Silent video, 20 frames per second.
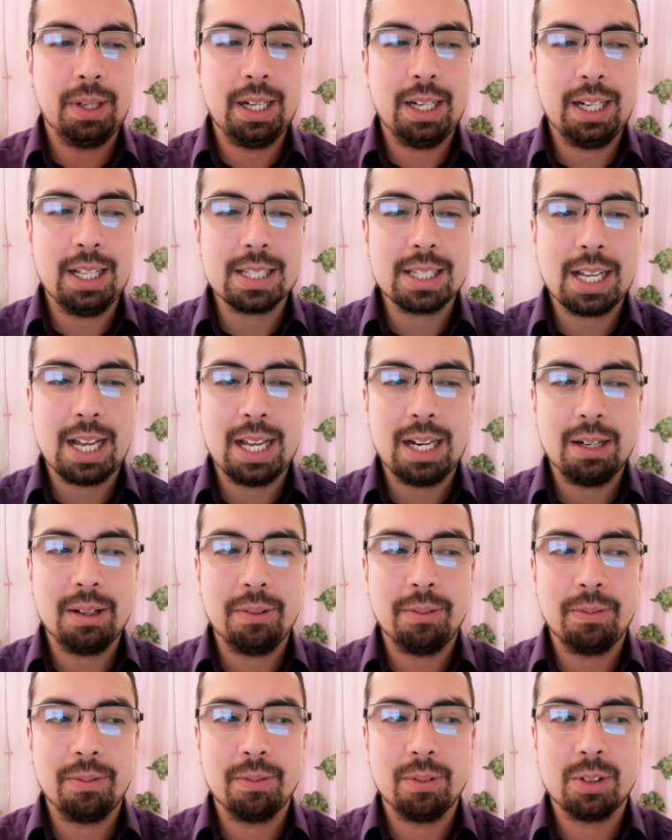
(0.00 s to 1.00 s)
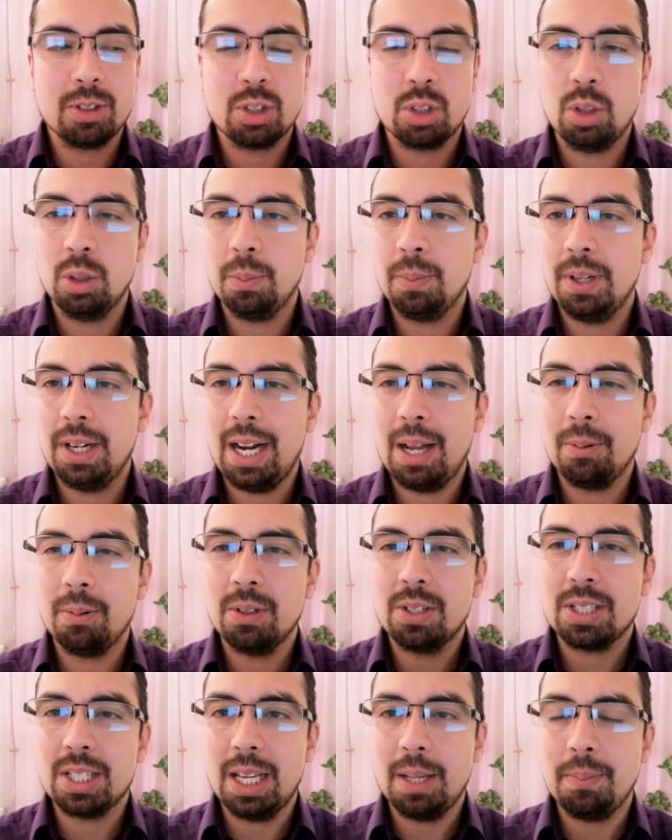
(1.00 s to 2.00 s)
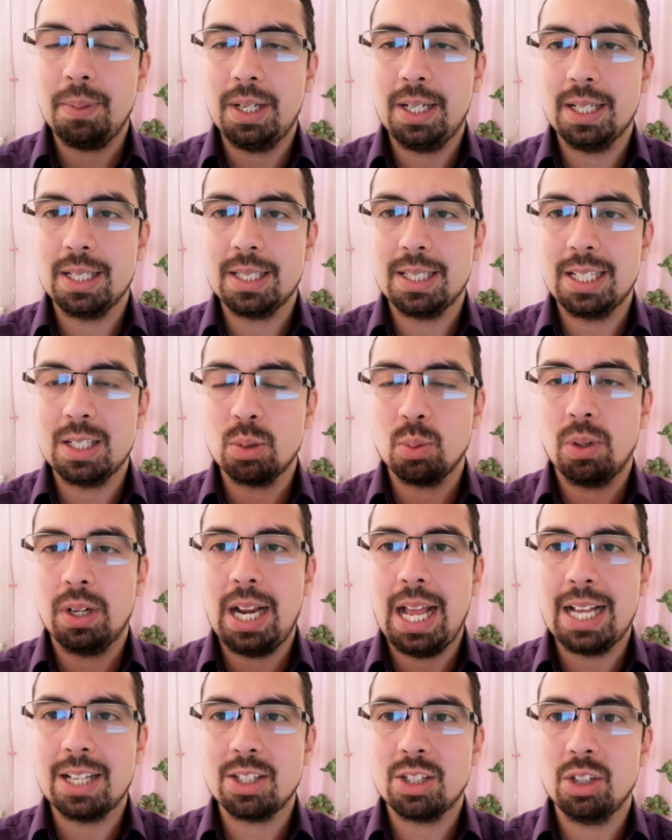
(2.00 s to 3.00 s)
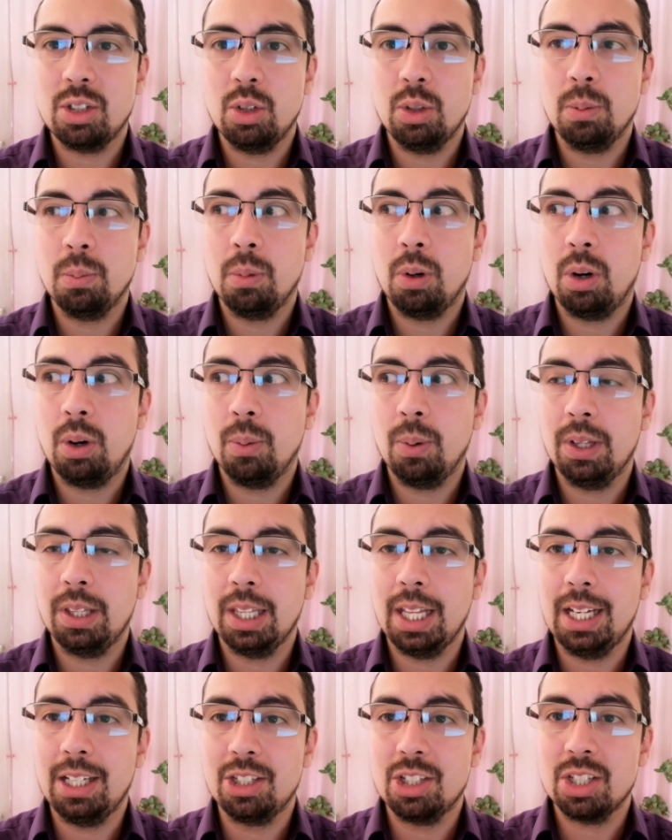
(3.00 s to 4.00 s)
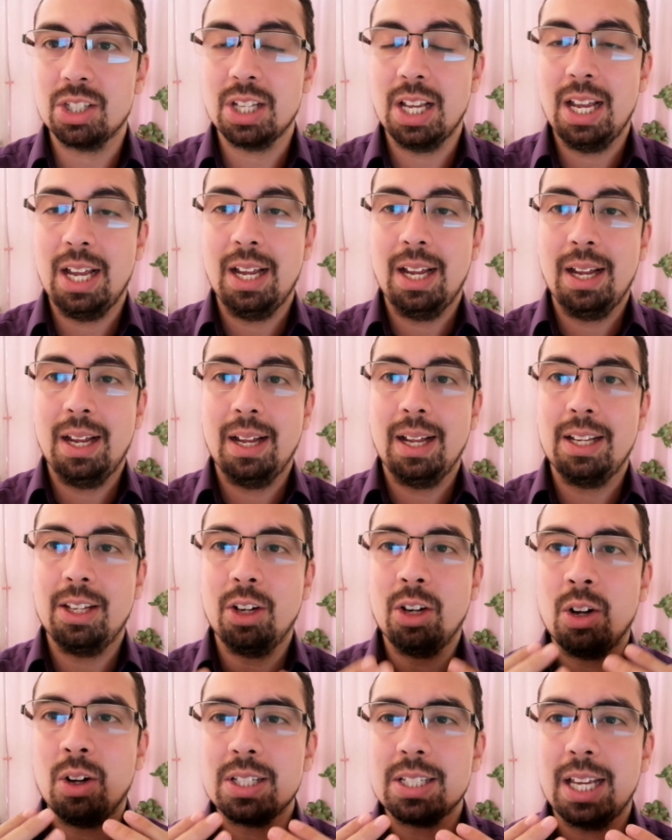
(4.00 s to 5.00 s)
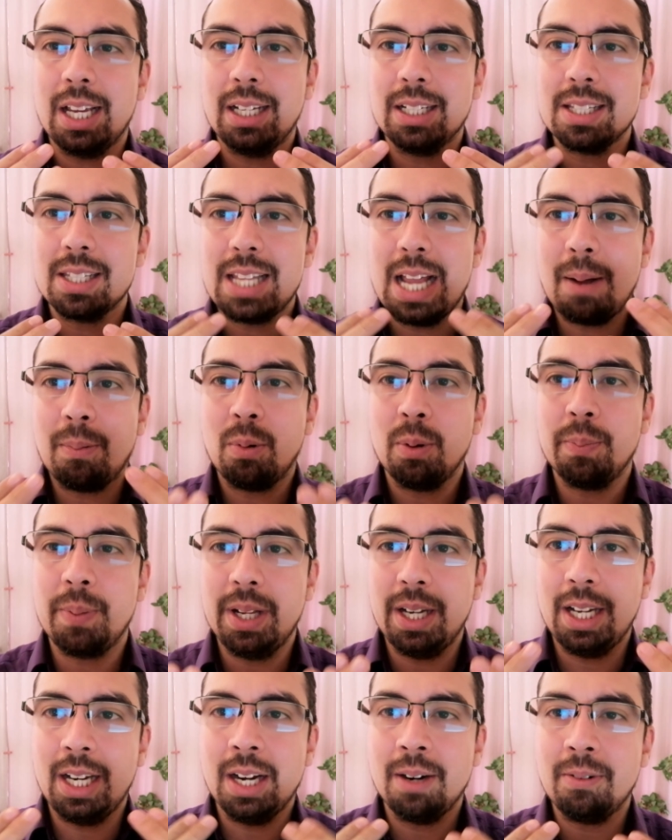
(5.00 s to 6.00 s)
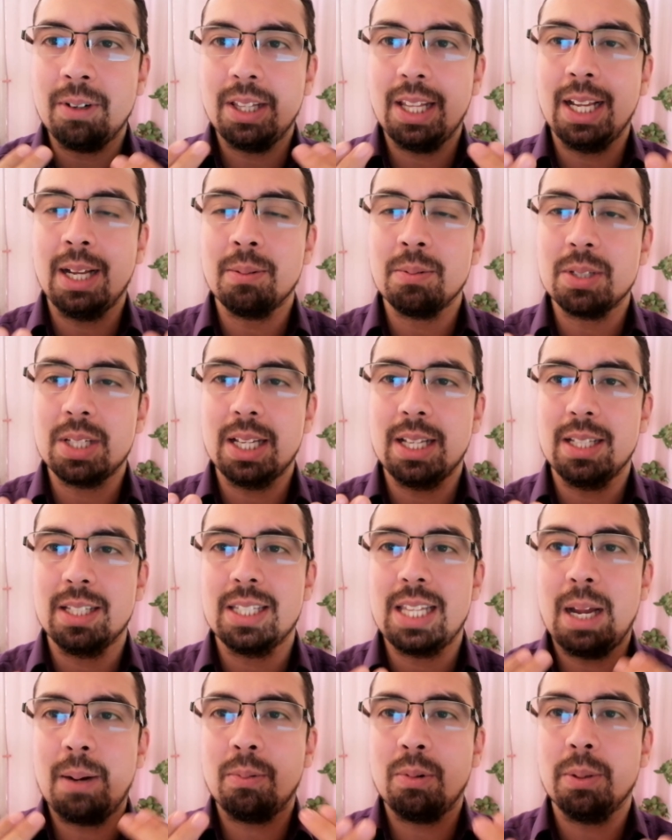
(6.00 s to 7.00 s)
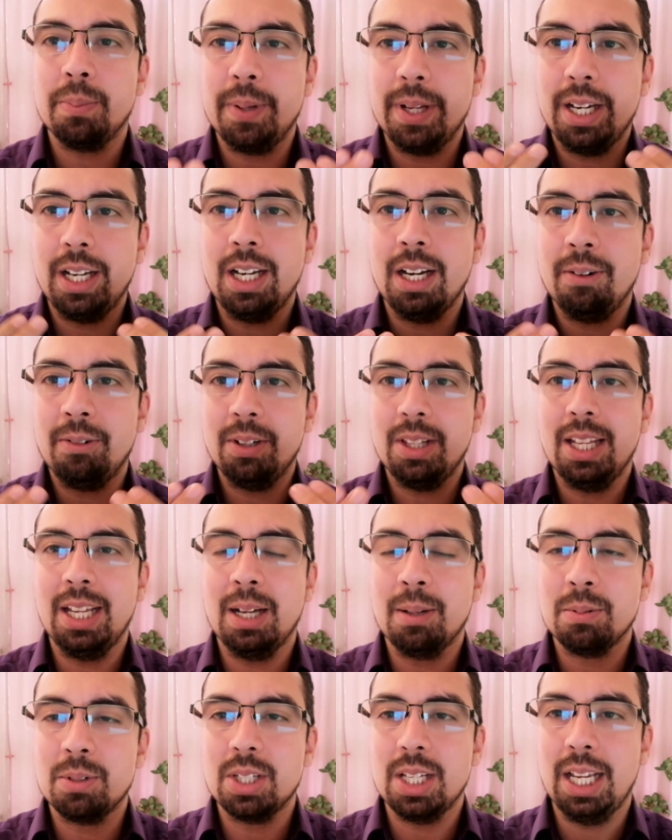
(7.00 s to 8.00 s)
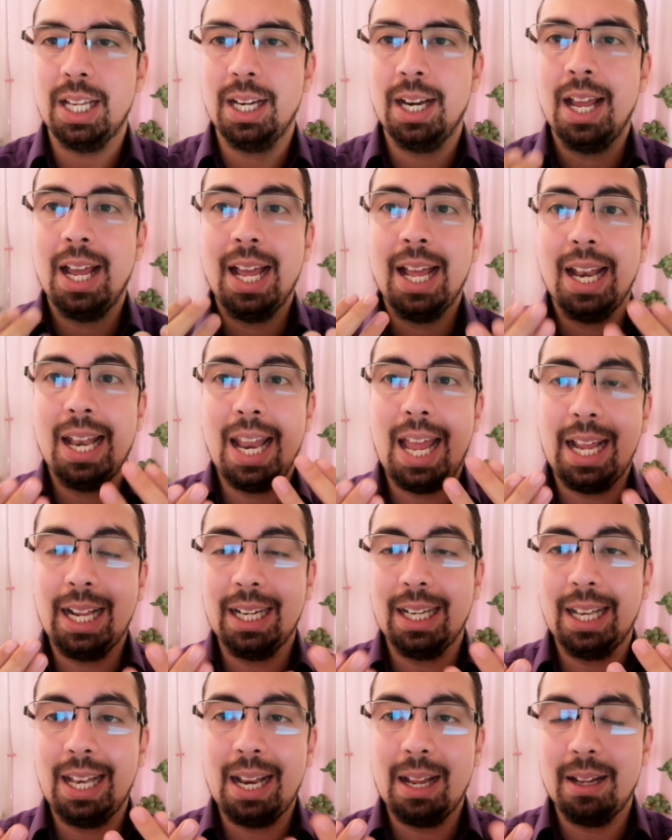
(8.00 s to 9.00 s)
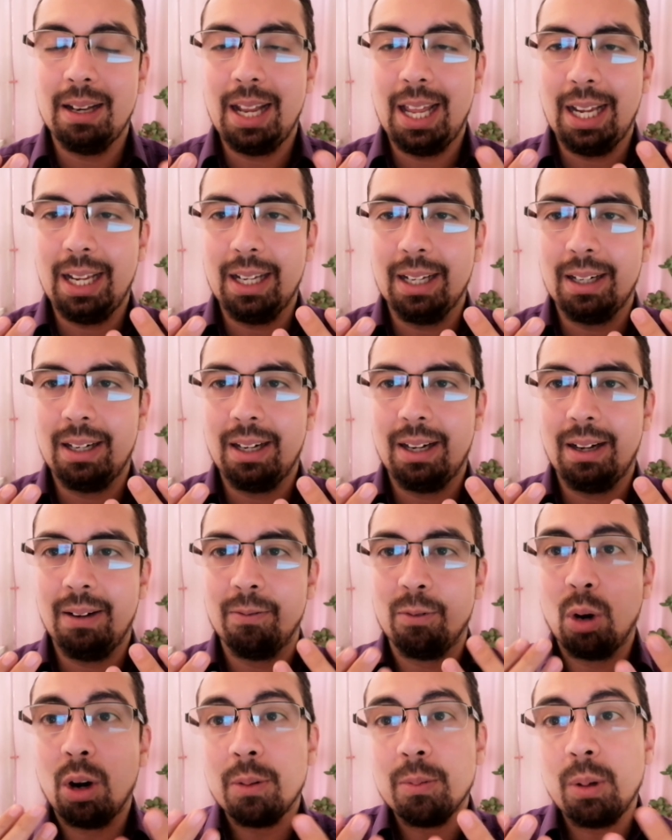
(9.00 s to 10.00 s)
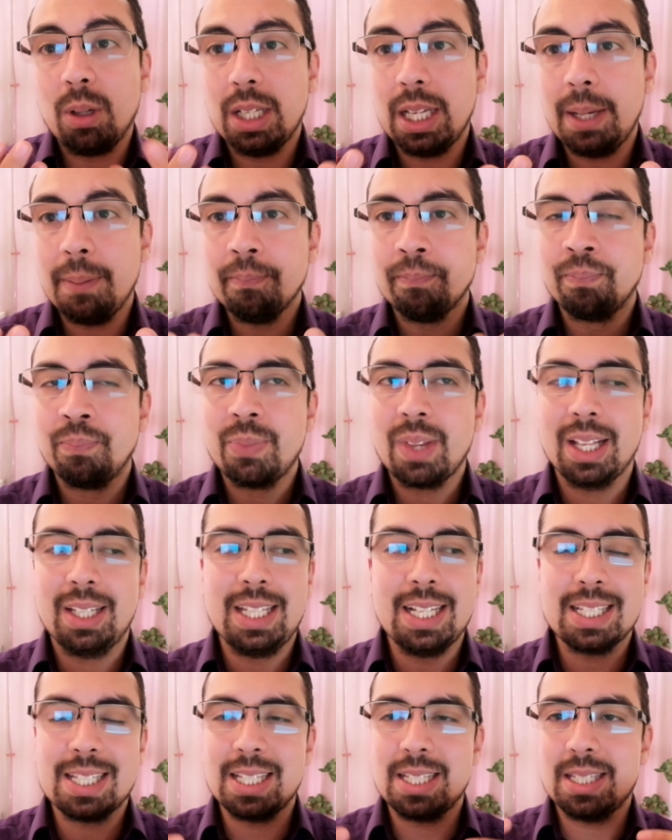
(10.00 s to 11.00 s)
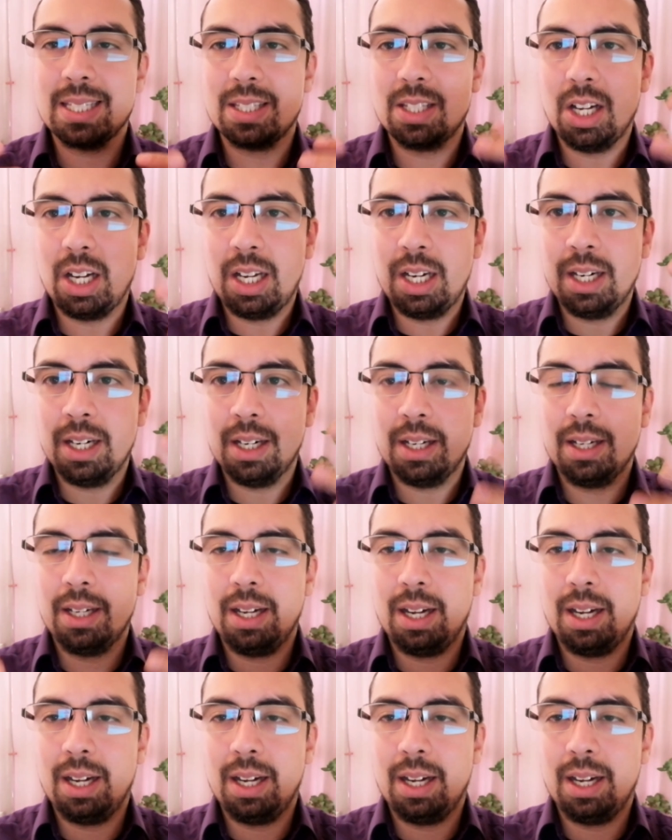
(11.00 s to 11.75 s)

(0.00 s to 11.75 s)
it is kind of stupid, I would say, because this one has to do more with like just, it's like, stop repeating everything I'm saying, stop repeating everything I'm saying, like verbally. This is done,